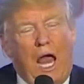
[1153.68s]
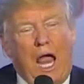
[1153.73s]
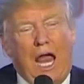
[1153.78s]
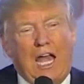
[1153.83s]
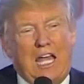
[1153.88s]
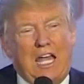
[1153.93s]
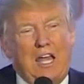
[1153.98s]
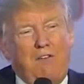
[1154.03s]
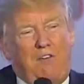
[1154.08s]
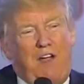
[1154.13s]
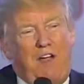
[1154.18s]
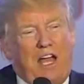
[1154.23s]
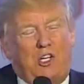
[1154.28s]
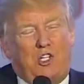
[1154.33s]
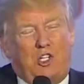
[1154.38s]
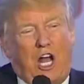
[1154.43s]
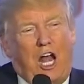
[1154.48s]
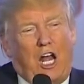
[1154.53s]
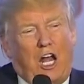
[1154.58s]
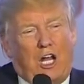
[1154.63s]
And
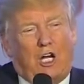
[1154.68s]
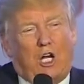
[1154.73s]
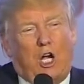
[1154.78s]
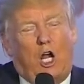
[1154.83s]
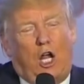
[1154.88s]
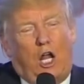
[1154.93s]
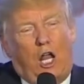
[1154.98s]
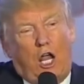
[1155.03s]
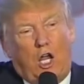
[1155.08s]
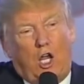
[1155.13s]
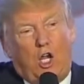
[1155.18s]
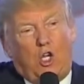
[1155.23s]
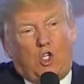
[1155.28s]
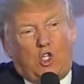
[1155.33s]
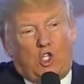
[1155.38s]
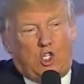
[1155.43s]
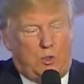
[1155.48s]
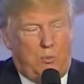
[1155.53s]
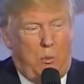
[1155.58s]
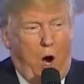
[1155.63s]
evangelical is
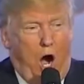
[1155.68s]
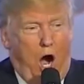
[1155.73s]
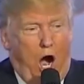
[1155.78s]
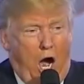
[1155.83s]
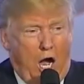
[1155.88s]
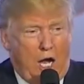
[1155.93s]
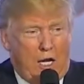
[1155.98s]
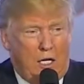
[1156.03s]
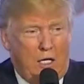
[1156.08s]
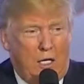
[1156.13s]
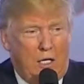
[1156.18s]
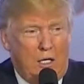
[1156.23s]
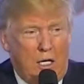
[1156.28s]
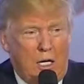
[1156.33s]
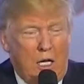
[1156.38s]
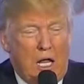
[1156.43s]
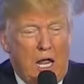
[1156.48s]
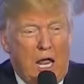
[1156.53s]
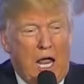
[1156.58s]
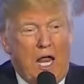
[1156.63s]
smart,
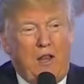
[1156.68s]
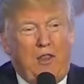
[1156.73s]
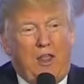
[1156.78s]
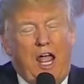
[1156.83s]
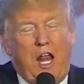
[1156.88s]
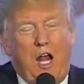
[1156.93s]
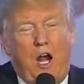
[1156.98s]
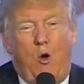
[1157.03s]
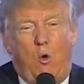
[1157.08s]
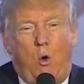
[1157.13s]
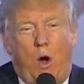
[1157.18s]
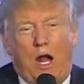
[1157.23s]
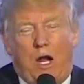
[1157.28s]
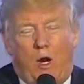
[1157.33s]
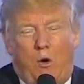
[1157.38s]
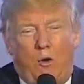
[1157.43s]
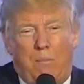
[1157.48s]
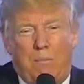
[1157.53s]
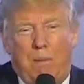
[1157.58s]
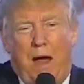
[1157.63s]
and they don't want
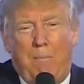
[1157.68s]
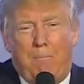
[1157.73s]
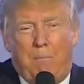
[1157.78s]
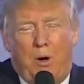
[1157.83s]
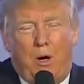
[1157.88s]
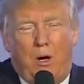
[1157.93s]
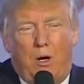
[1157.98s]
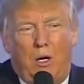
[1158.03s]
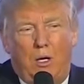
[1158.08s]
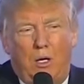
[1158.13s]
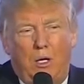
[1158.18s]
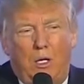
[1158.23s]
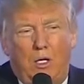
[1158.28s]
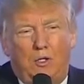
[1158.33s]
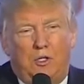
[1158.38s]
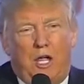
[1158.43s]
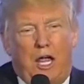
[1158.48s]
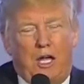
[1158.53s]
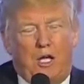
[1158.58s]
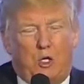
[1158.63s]
to remember
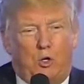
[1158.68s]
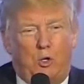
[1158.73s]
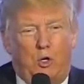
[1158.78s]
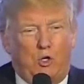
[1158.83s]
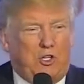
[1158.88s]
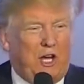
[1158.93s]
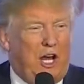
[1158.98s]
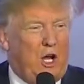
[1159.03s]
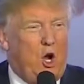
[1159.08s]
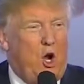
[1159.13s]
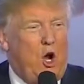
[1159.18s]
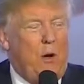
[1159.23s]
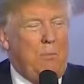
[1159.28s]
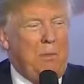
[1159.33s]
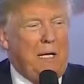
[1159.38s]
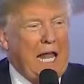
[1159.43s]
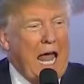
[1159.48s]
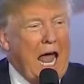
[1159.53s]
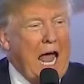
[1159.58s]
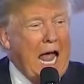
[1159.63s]
Ted Cruz. I call
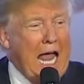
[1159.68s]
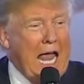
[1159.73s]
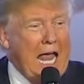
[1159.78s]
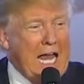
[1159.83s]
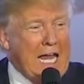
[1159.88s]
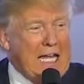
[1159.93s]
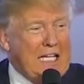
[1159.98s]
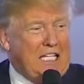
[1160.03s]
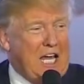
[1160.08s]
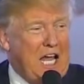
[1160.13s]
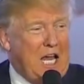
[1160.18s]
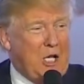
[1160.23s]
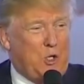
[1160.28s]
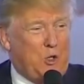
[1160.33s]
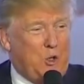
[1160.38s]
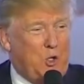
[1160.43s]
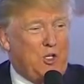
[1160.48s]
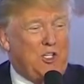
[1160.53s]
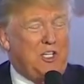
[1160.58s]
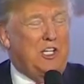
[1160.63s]
him Lying Ted
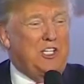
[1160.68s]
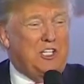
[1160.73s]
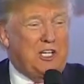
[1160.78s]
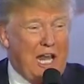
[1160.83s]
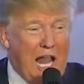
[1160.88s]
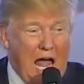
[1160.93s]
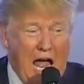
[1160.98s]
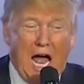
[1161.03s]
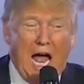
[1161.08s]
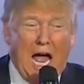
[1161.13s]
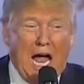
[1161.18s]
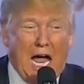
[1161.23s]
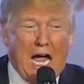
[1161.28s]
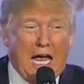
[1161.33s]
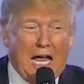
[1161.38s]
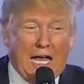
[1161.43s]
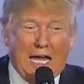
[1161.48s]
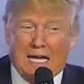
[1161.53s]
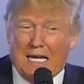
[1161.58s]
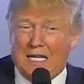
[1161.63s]
Cruz. He's
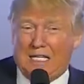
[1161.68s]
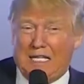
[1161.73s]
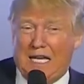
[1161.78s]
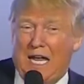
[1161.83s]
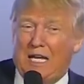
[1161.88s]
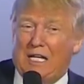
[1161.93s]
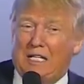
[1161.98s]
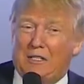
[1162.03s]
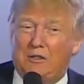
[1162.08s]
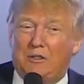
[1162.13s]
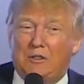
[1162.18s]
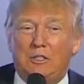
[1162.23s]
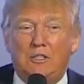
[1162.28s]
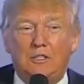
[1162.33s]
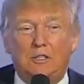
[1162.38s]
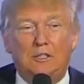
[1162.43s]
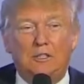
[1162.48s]
lying Ted Cruz.